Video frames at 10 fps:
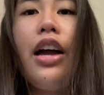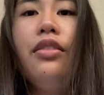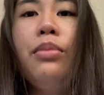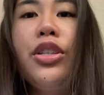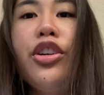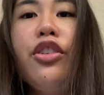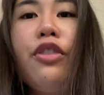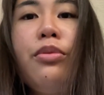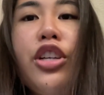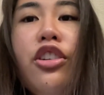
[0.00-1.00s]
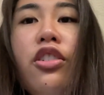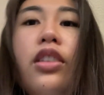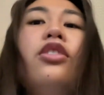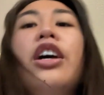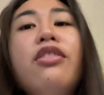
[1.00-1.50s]
material from
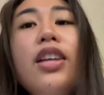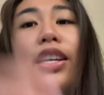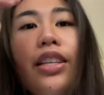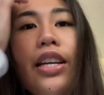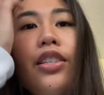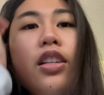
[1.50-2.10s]
general education